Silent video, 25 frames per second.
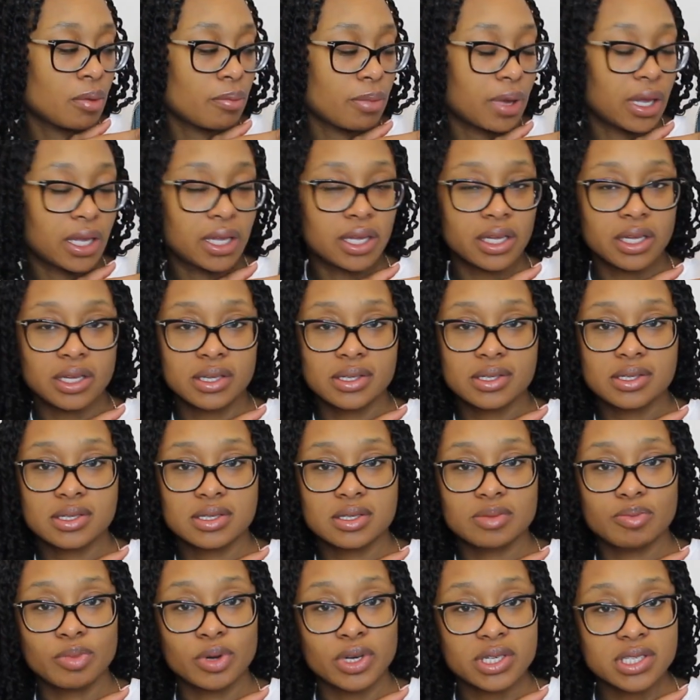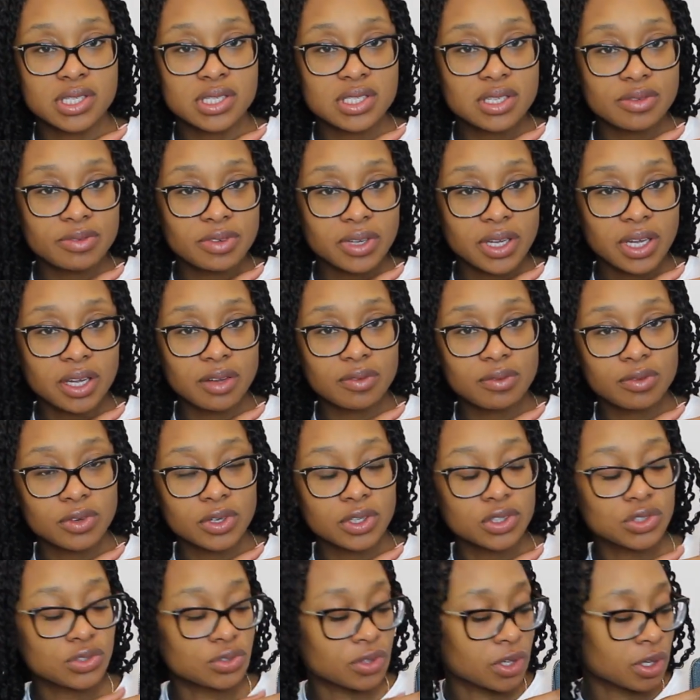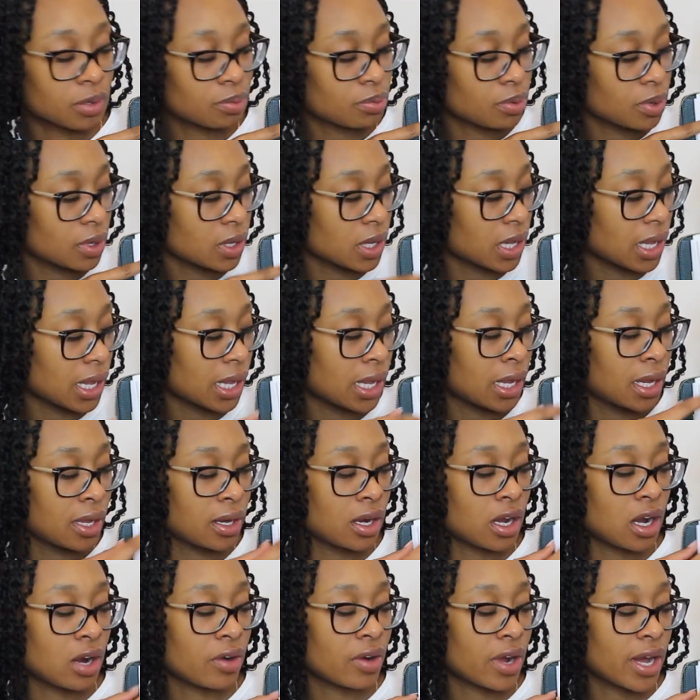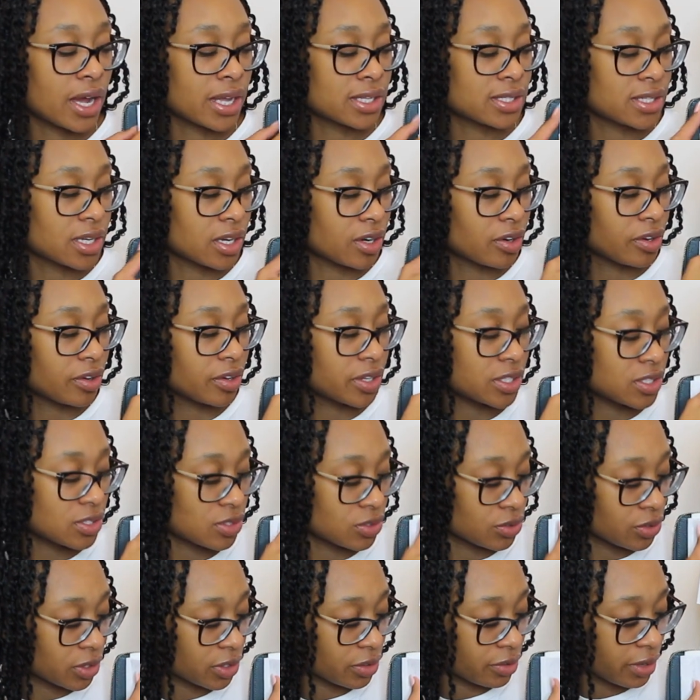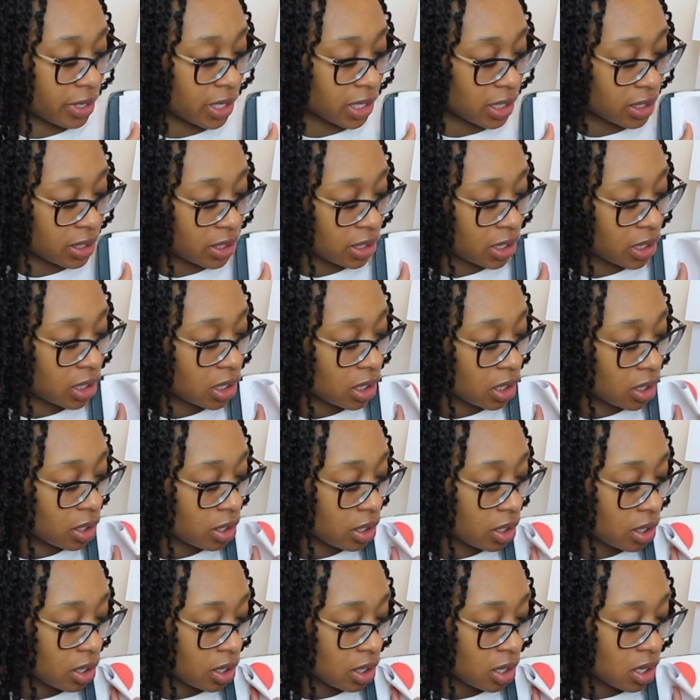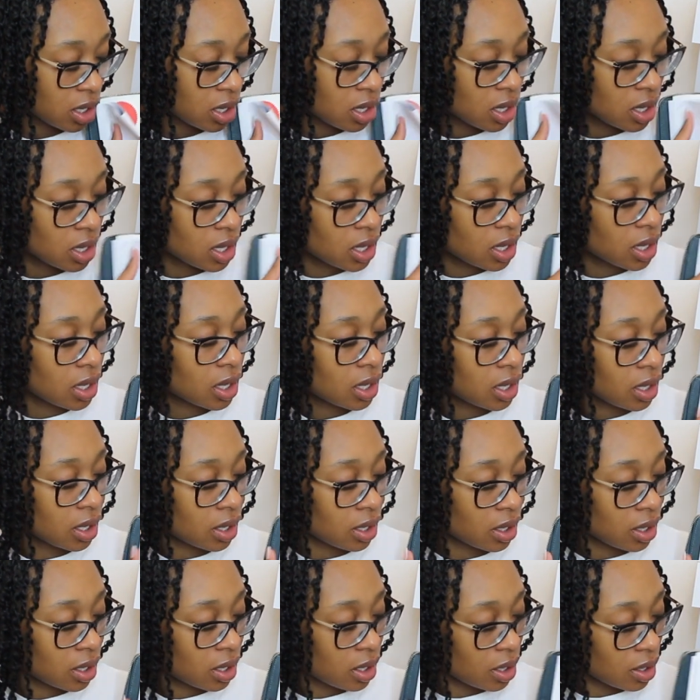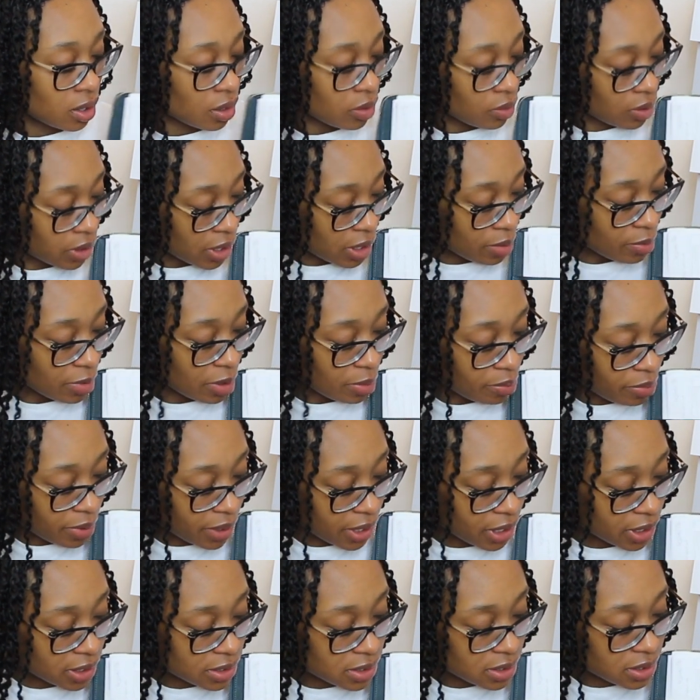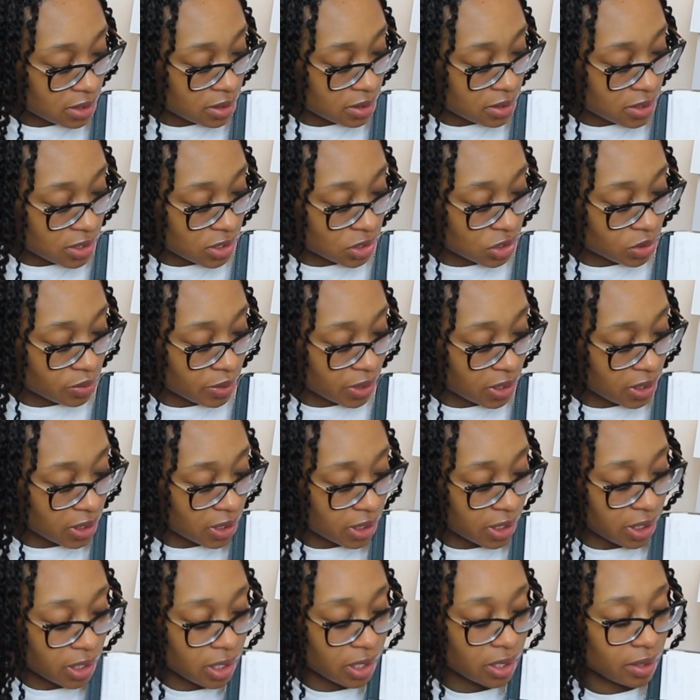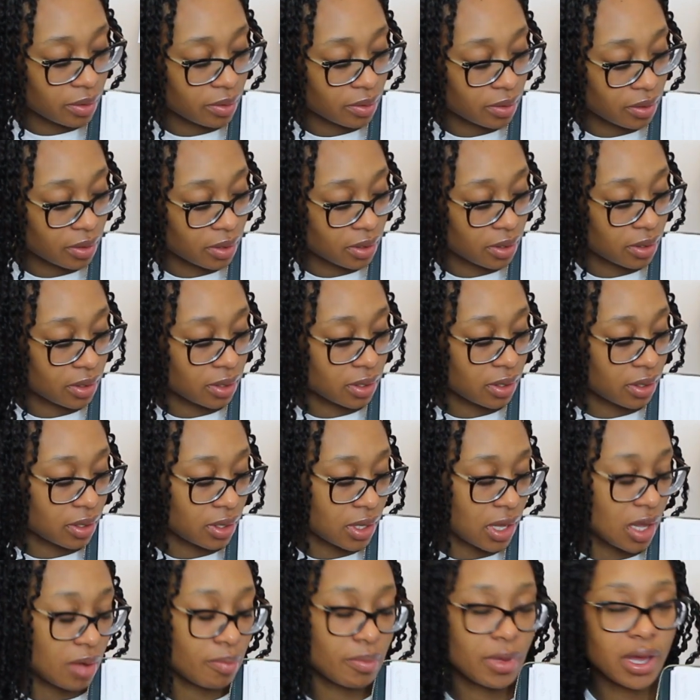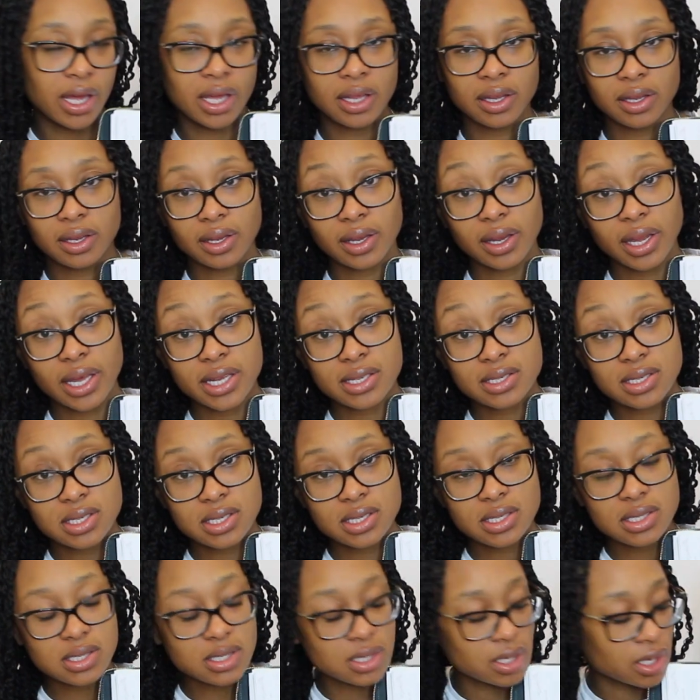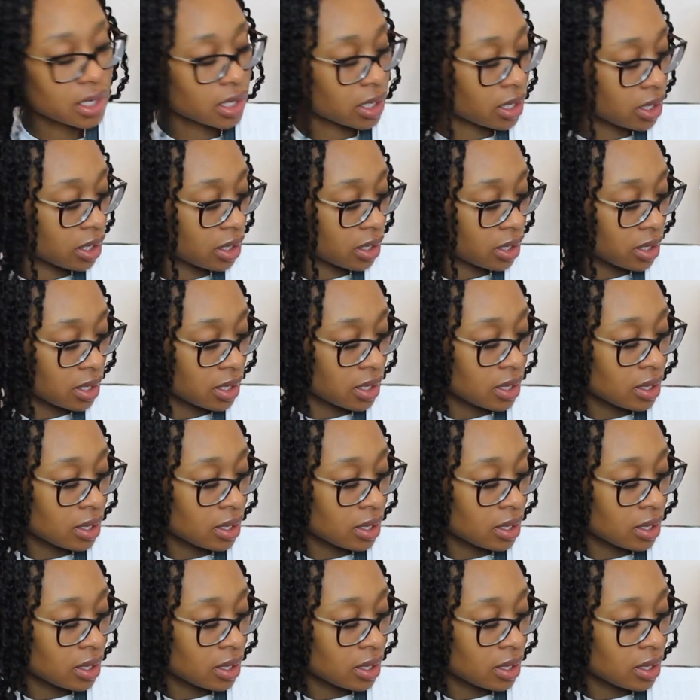my kids' birth certificate for the trip, and our itinerary stored right in here. I got my pen situated here, got my license here,